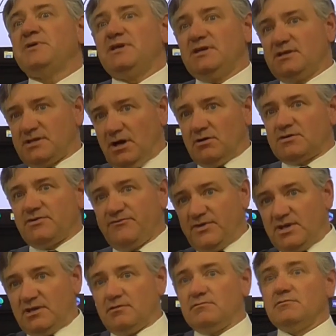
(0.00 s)
P delta
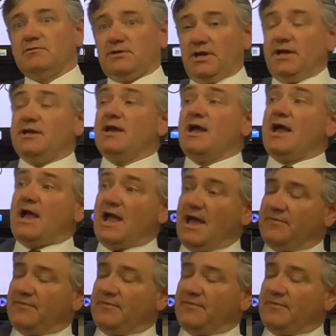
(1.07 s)
V, okay?